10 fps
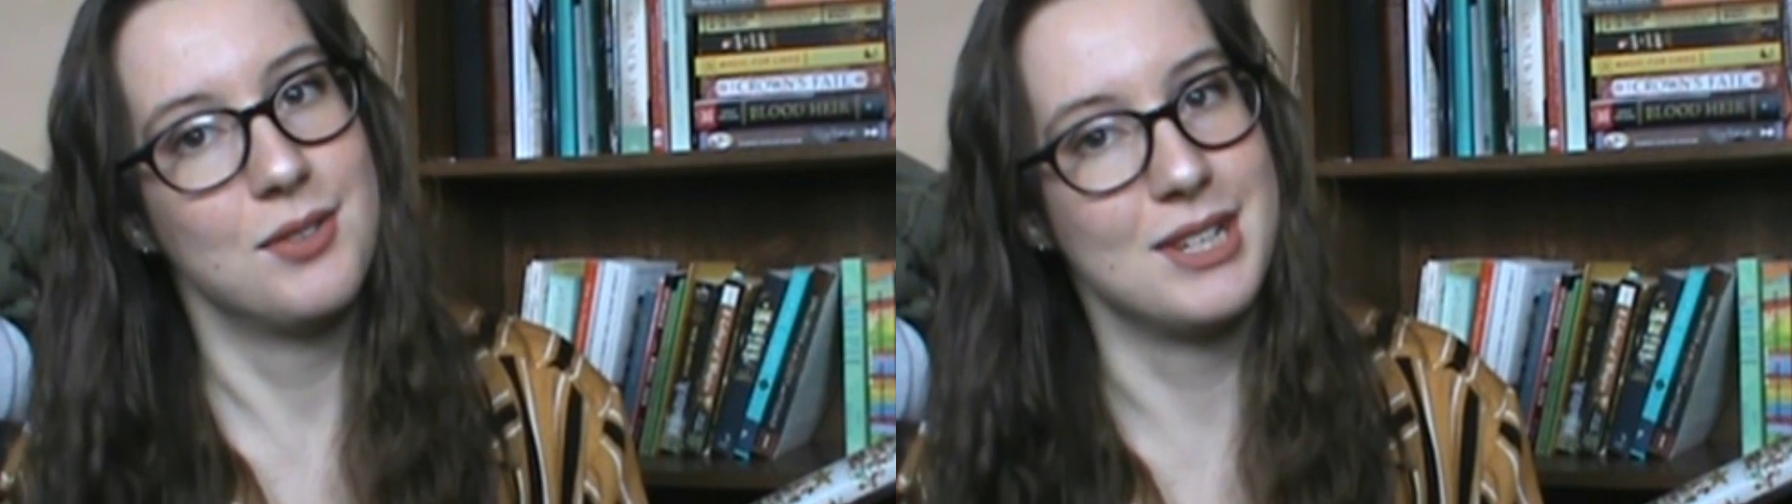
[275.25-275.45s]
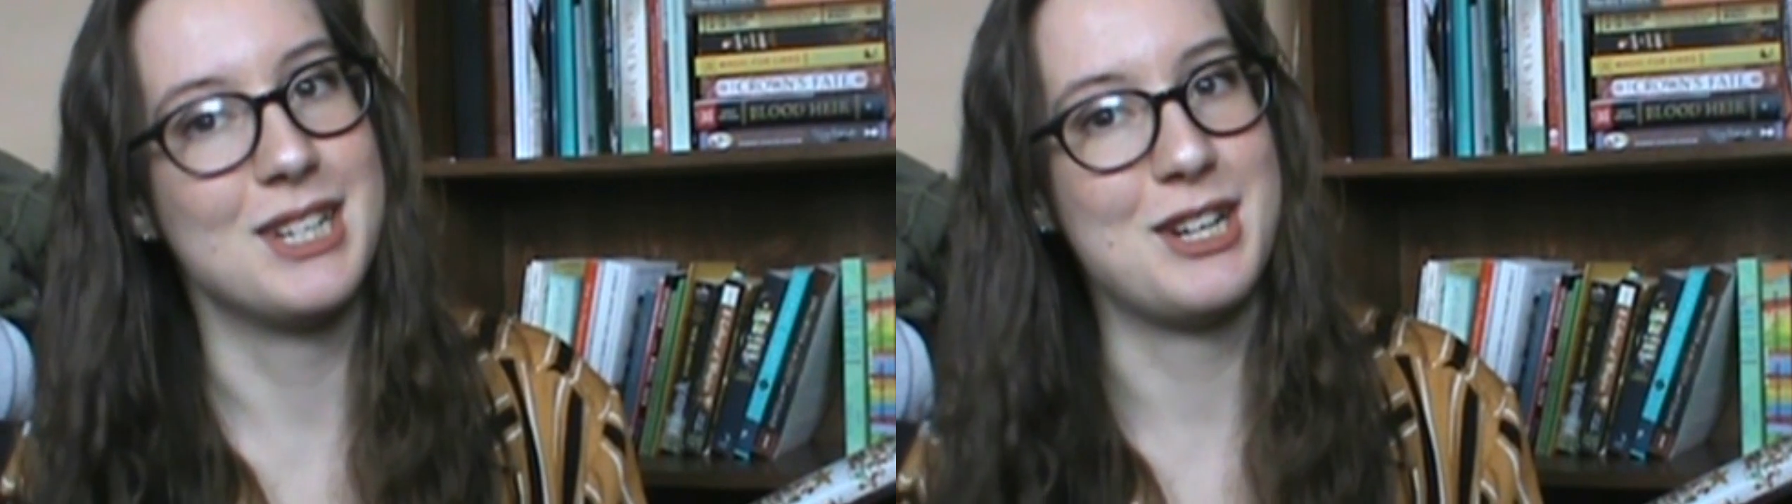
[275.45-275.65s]

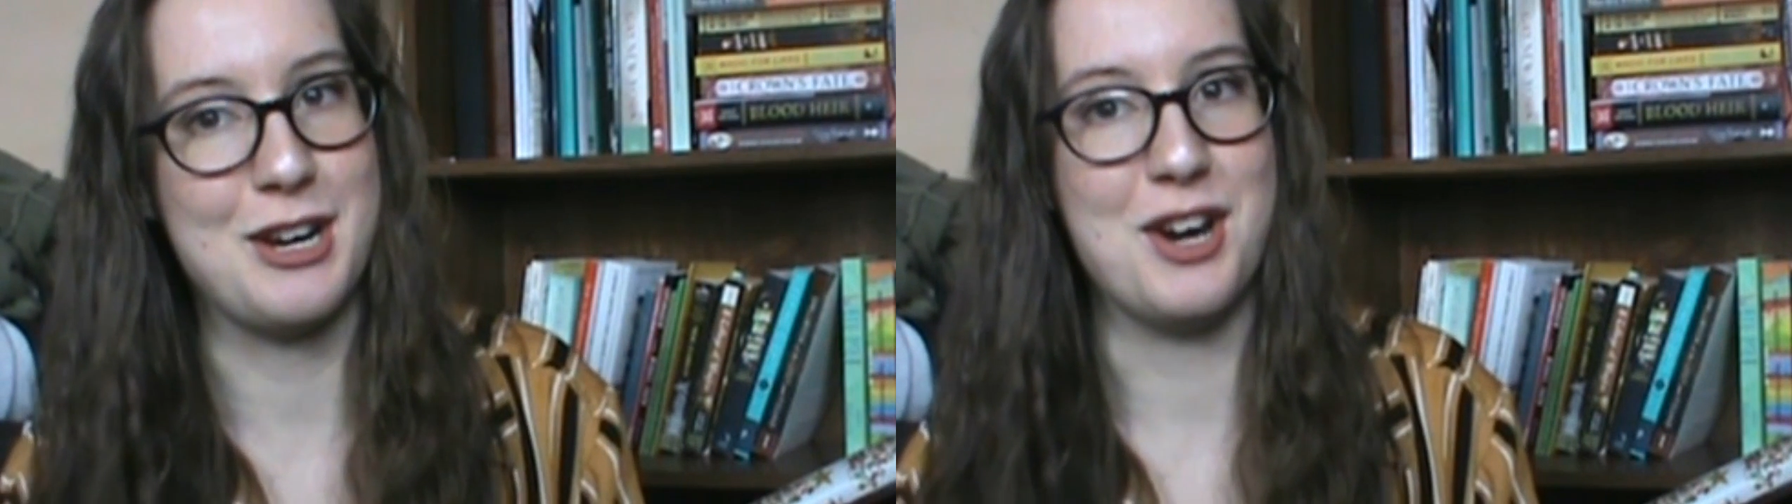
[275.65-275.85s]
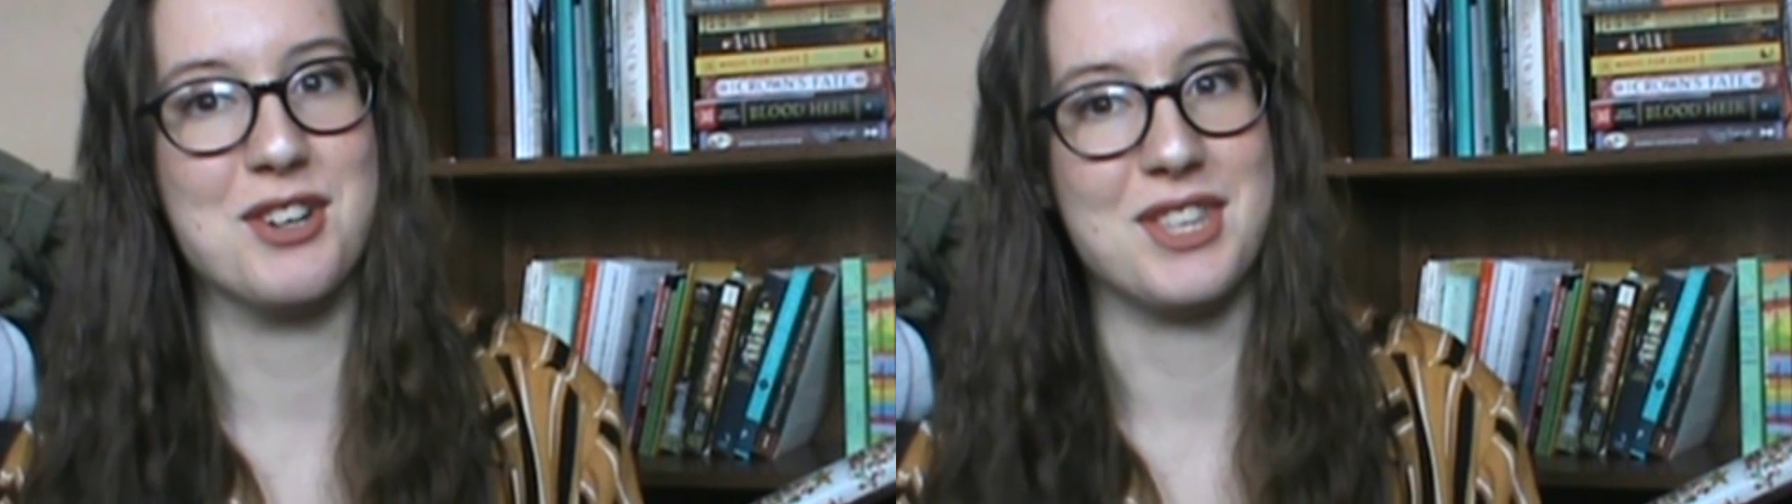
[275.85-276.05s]
we
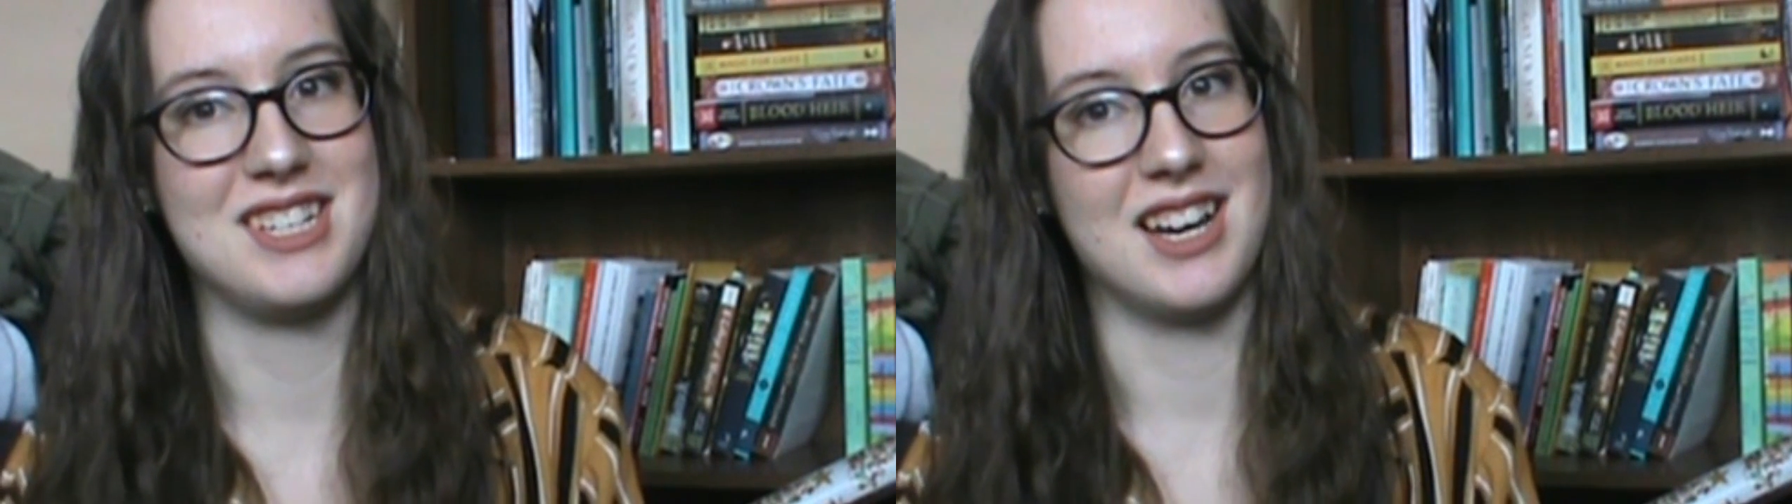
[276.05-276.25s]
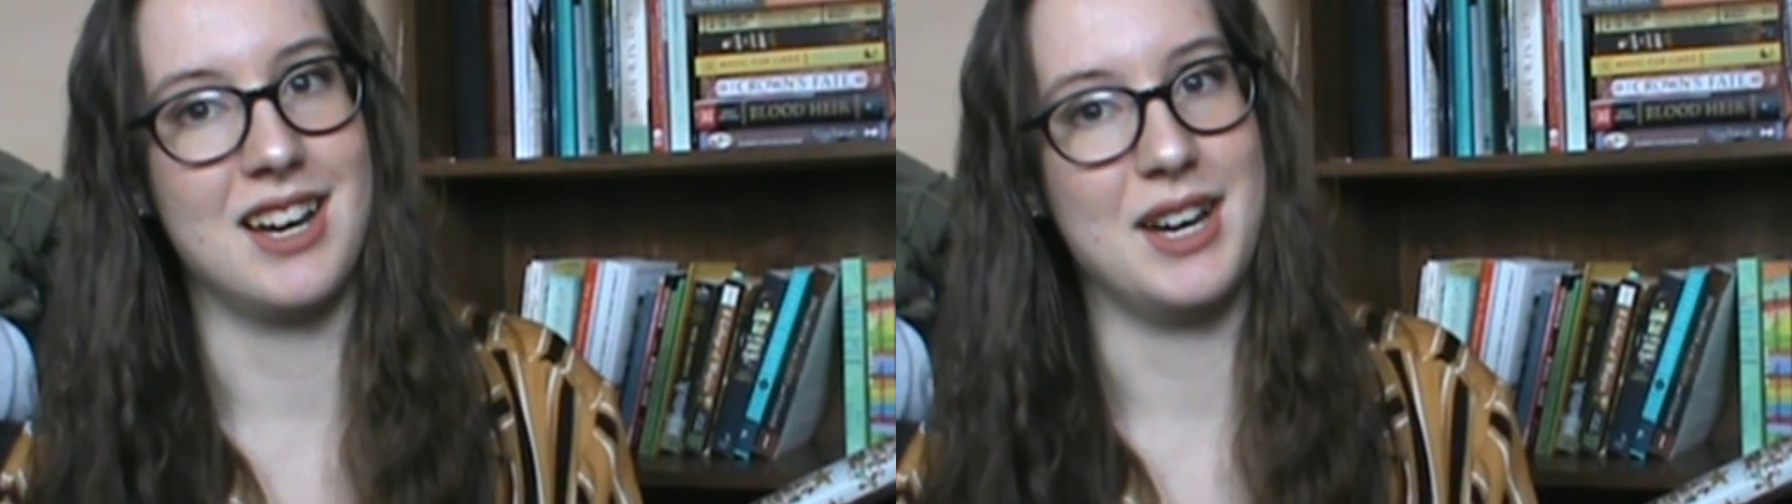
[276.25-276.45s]
didn't know at the
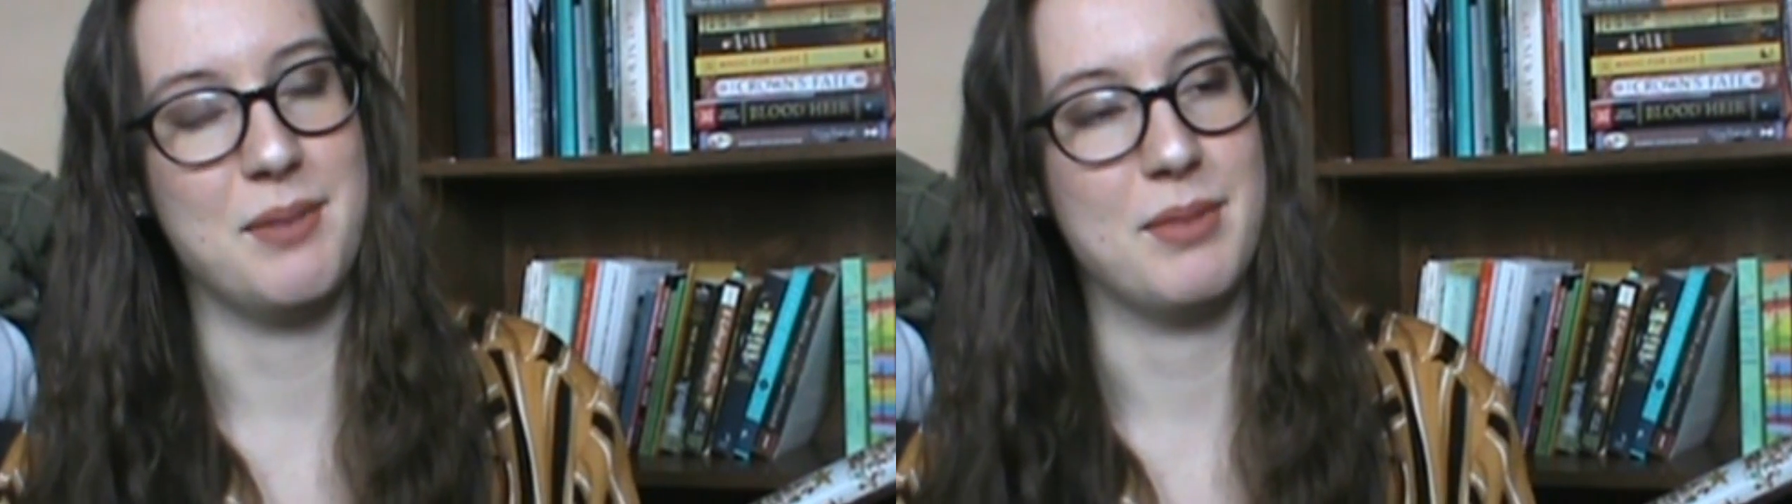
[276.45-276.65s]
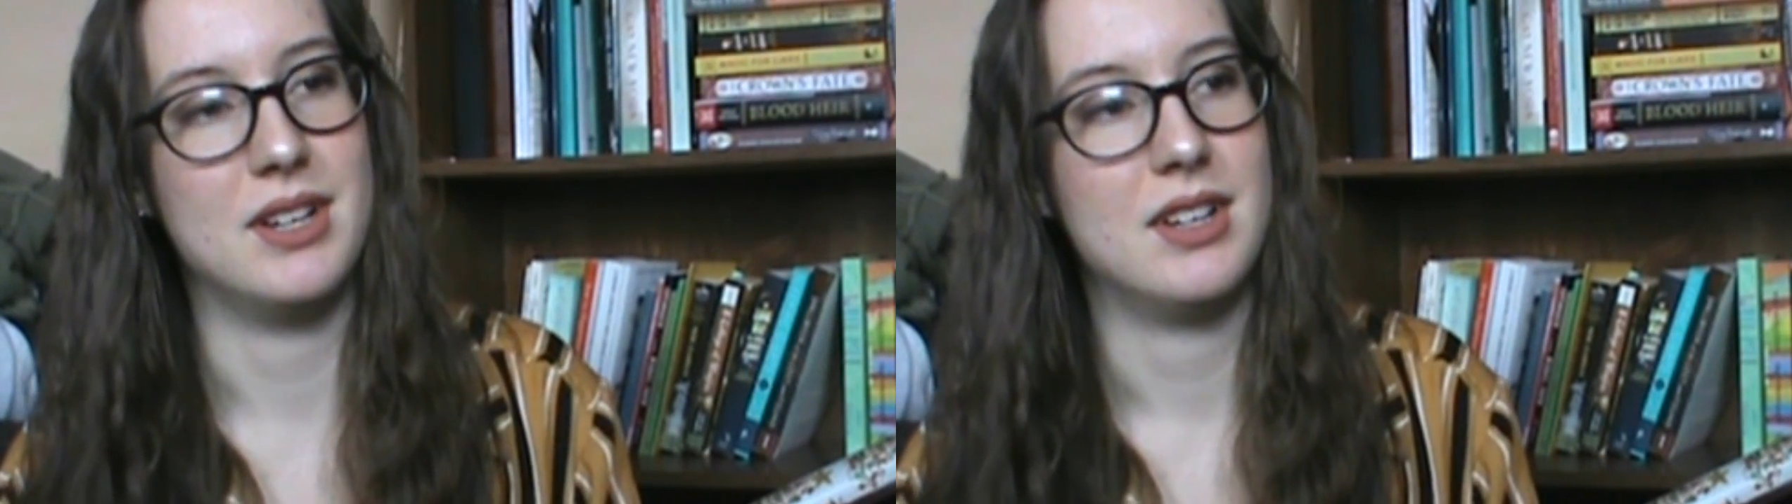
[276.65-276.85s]

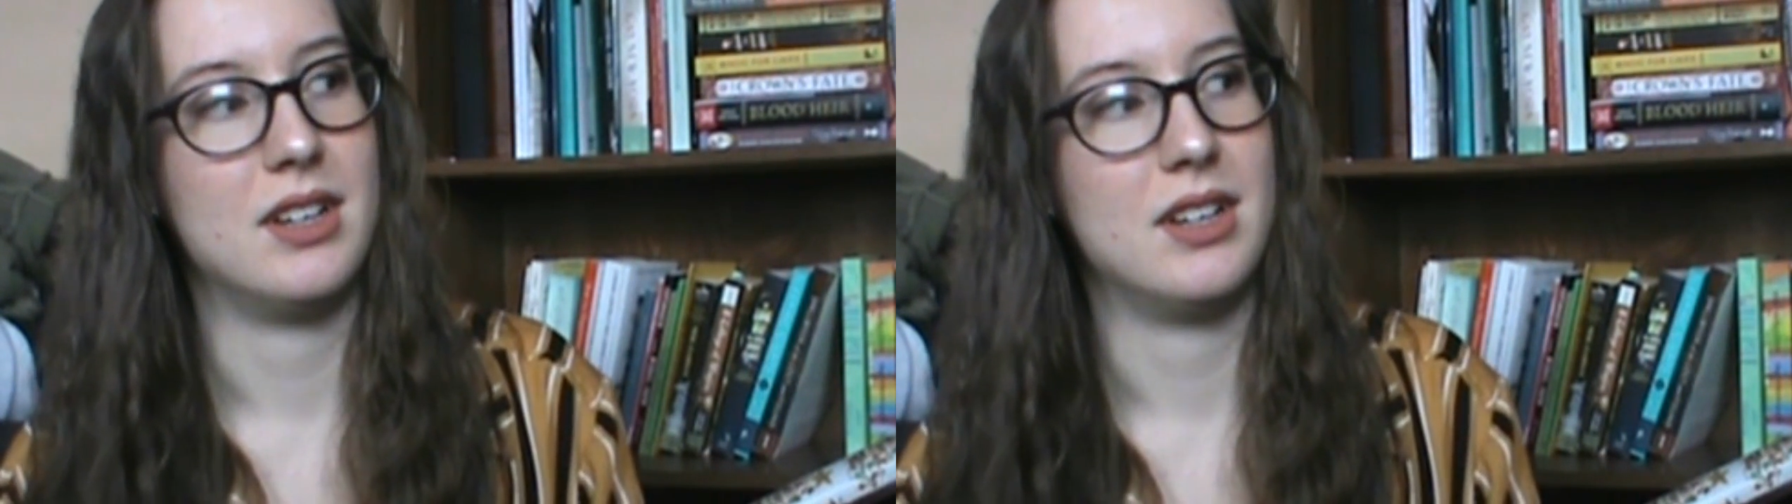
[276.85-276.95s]
time,